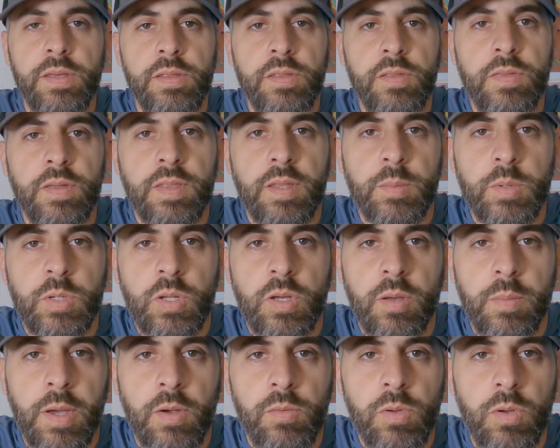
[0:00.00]
the other thing that I'm gonna
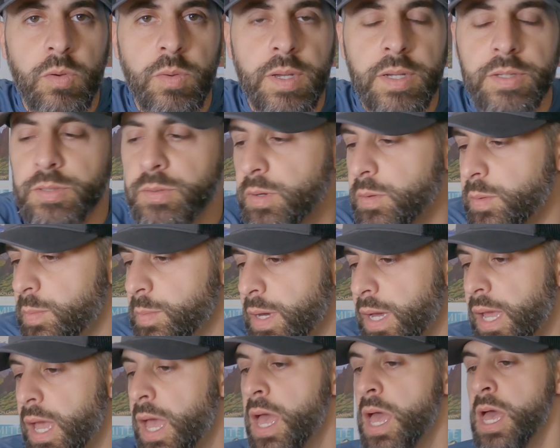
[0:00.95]
talk about real quick is gonna be
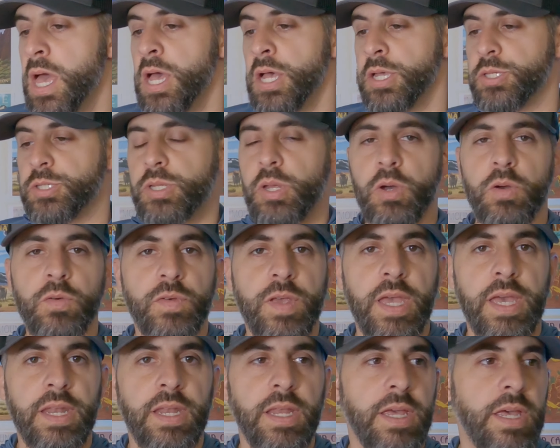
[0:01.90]
my stove
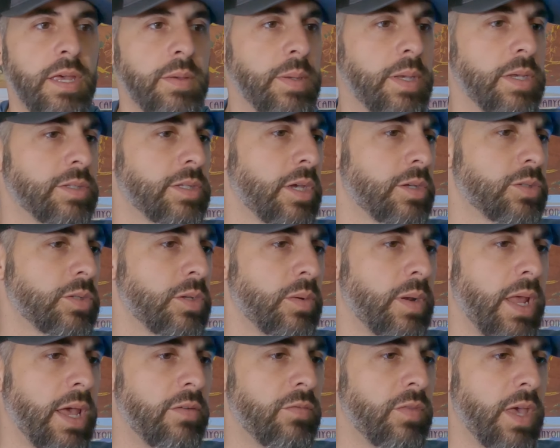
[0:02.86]
kit, because I also
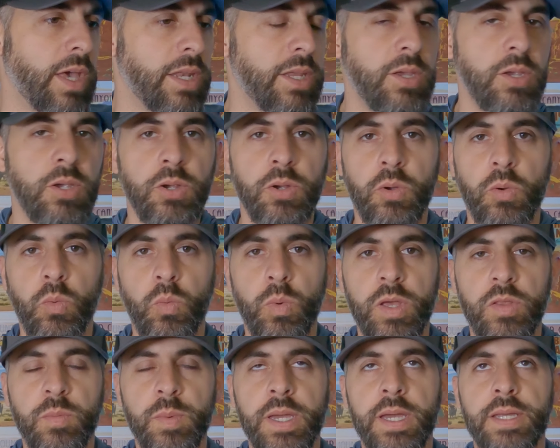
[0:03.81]
don't have that here
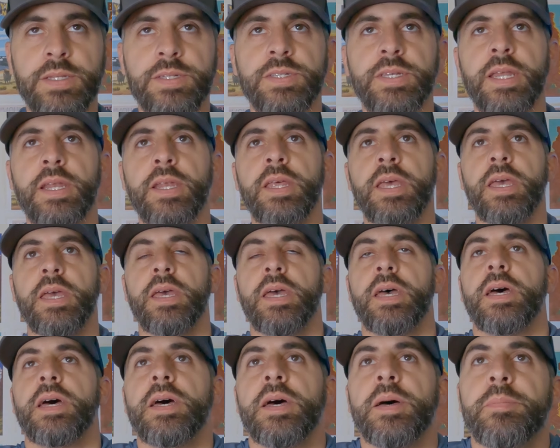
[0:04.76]
with me. I decided
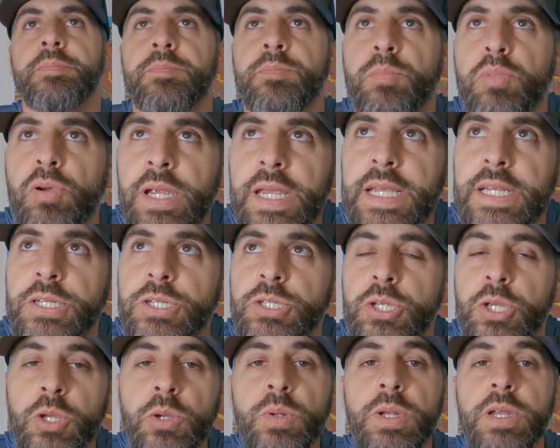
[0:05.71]
to bring
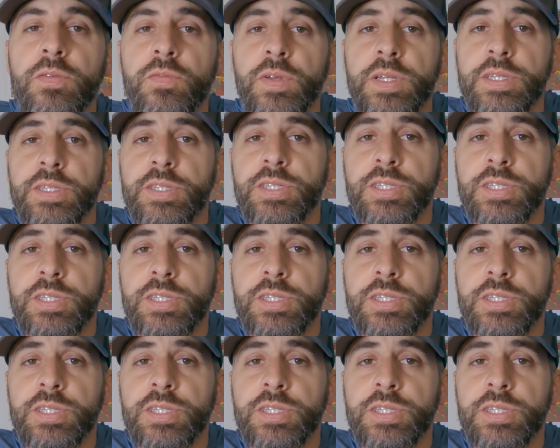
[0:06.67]
two different